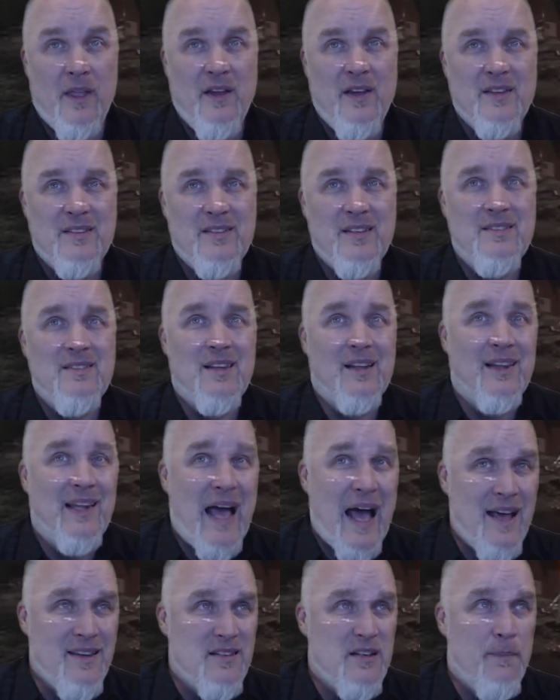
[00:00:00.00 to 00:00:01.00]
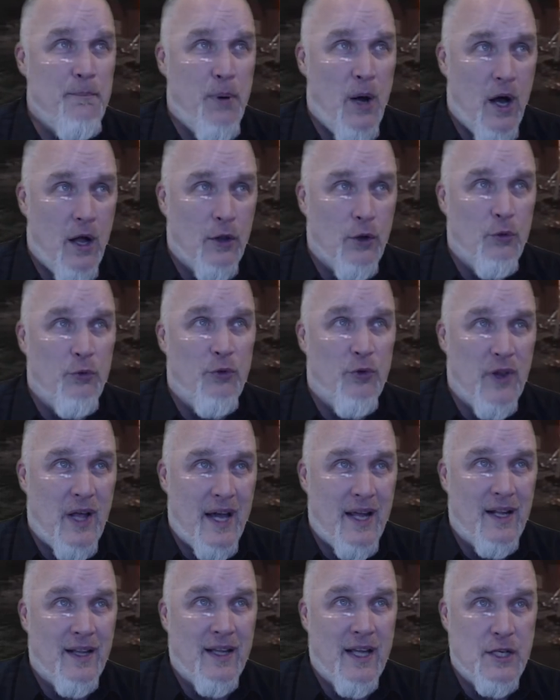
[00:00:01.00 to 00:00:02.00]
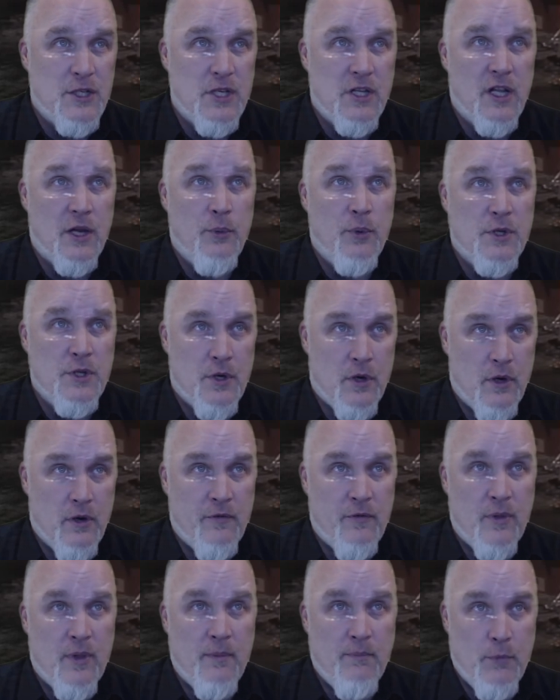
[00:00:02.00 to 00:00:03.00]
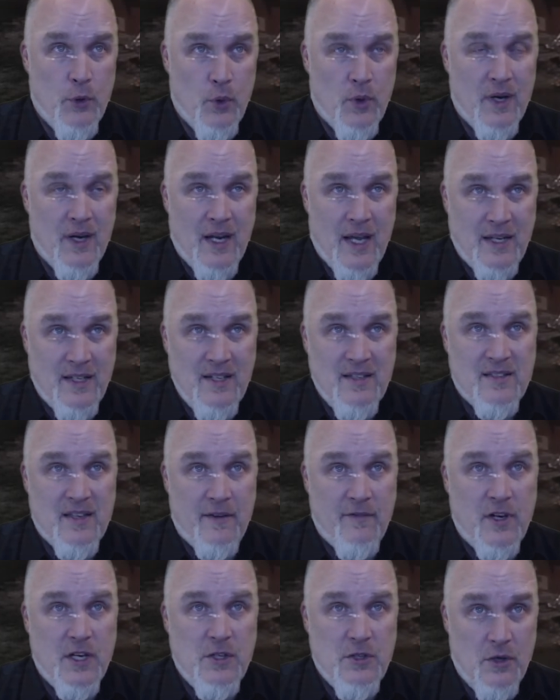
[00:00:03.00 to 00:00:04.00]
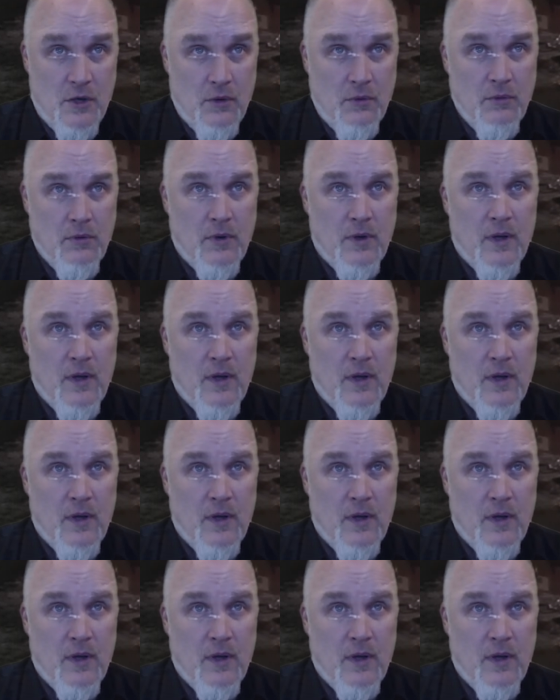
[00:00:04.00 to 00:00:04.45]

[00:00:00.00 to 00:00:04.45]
Since the last Apollo flight allegedly returned from the moon in 1972,